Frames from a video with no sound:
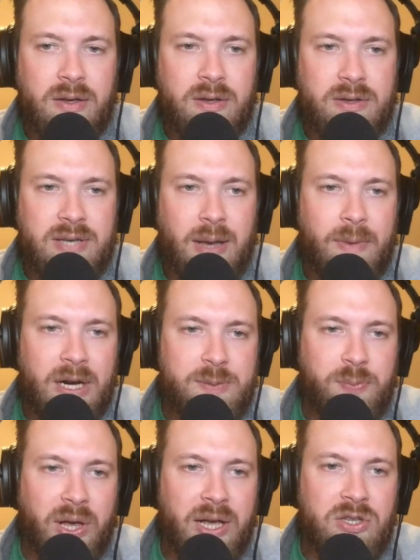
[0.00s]
10 minutes
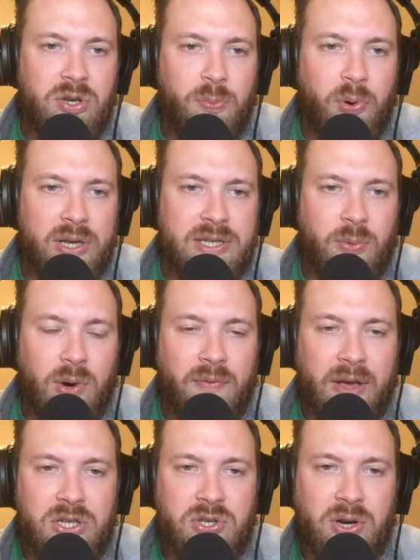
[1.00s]
played, 2 points on 1 of
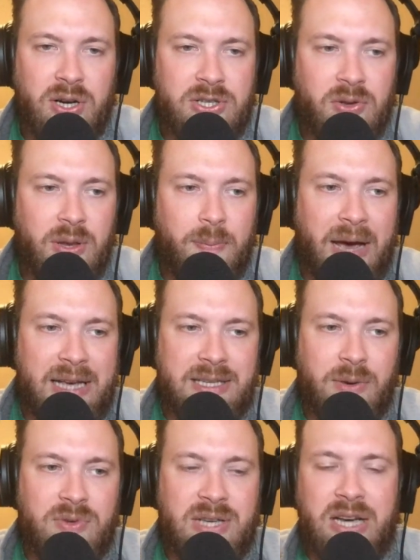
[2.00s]
8 shooting. His only
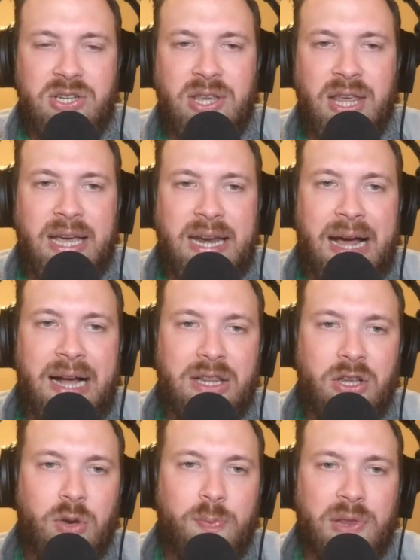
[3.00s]
basket was actually like an
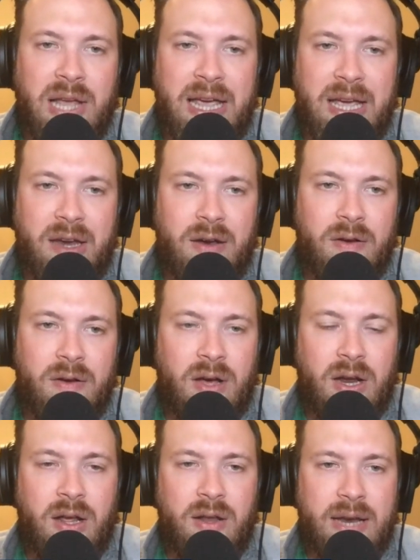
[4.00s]
alley-oop lay-in,
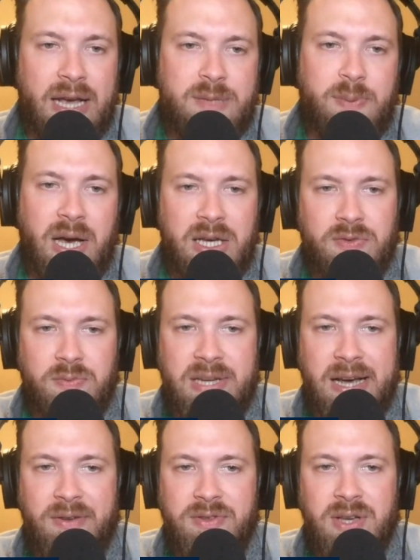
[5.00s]
a nice pass from
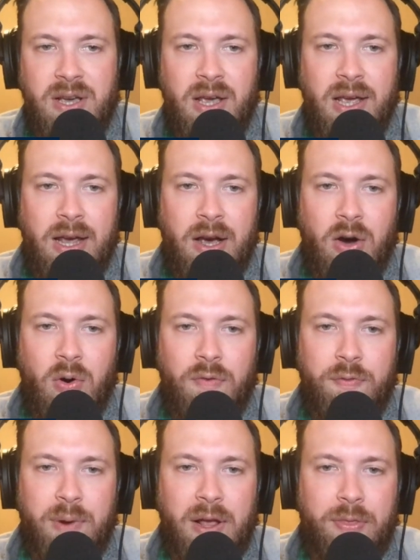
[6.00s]
Towns. 0 of
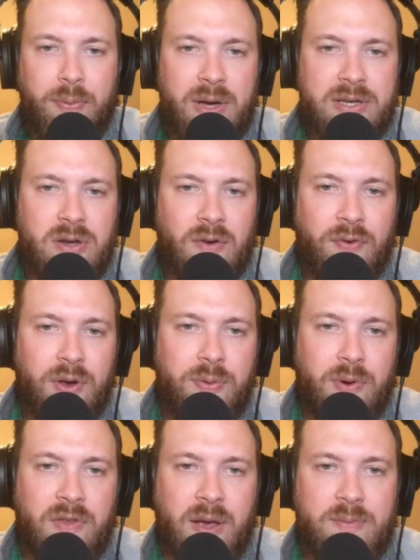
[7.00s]
3 on threes, no free
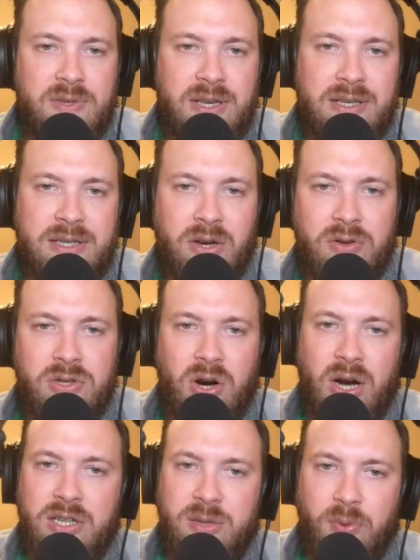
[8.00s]
throw attempts, zeros
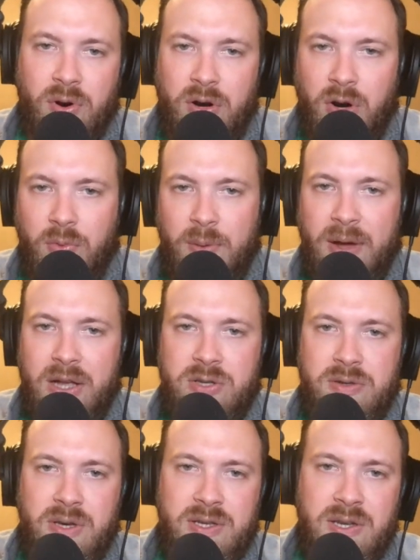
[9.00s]
across the board. No
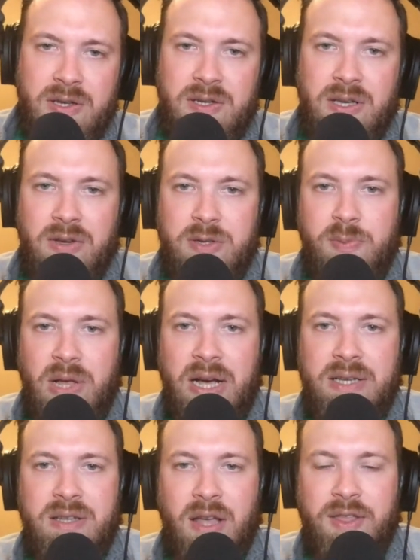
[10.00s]
rebounds, assists, steals,
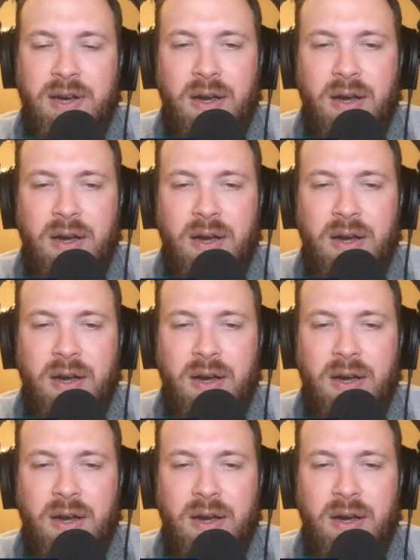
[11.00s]
blocks, nothing.